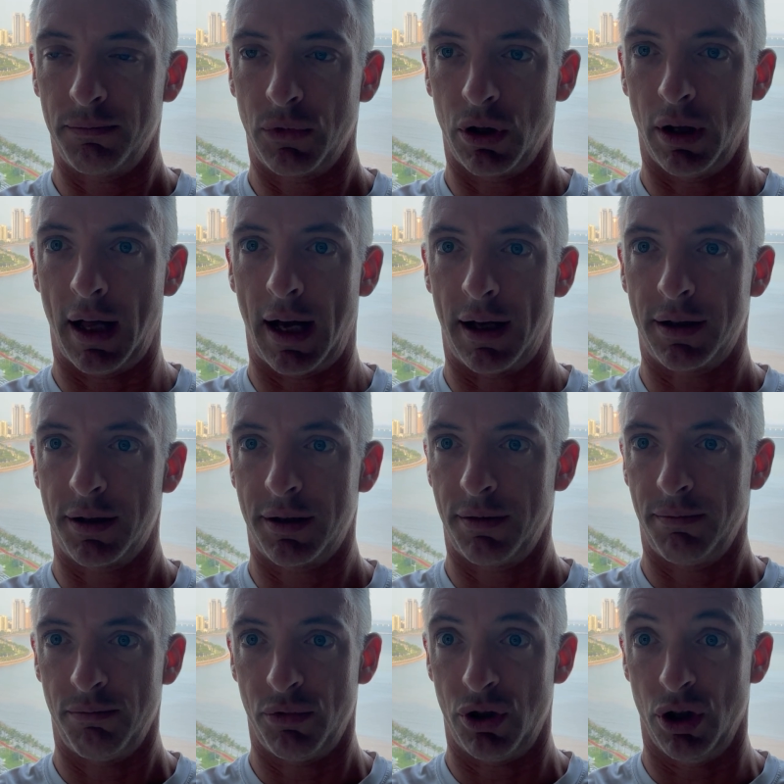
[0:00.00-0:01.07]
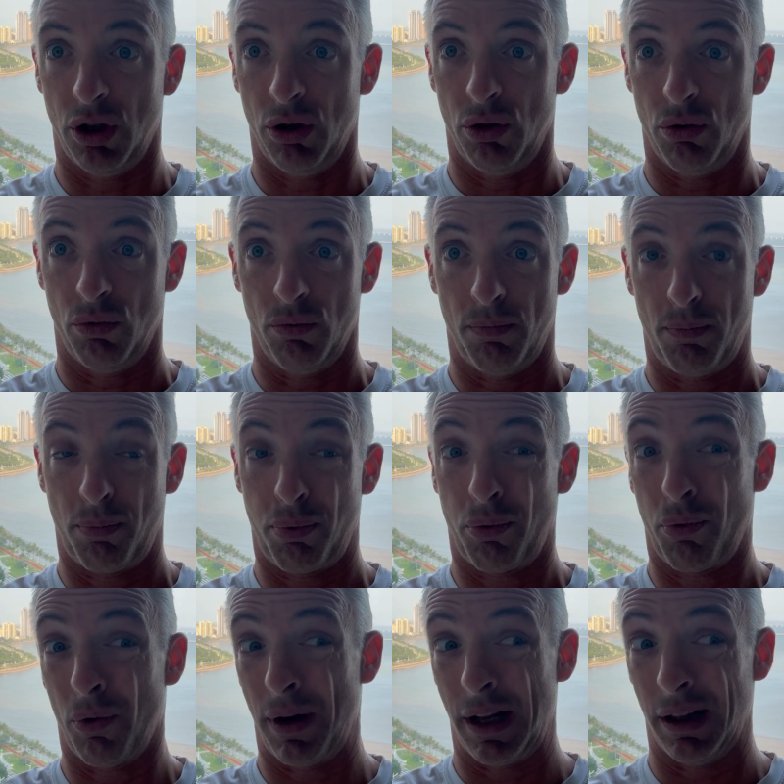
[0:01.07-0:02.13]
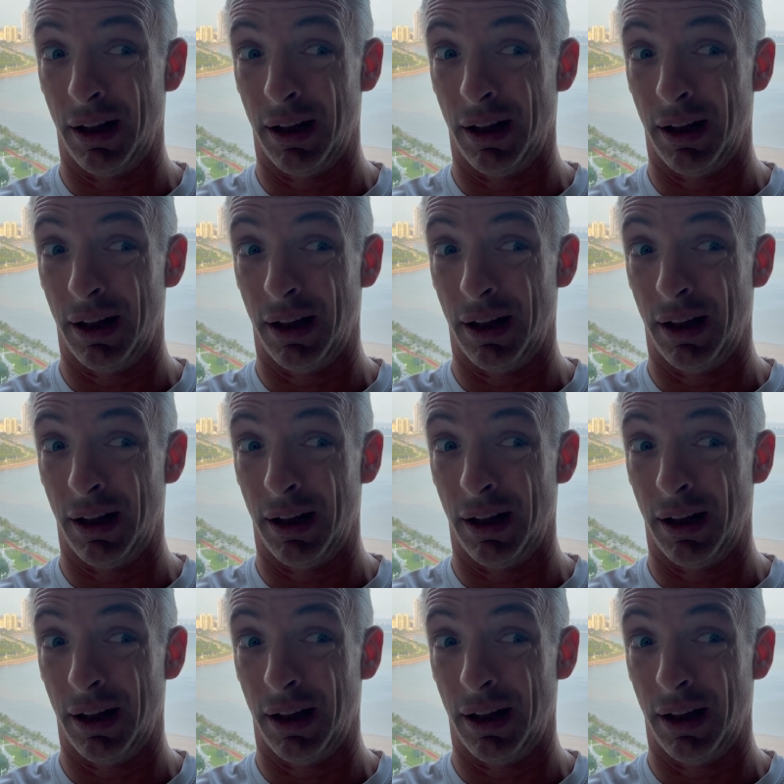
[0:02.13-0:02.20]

class. So pretty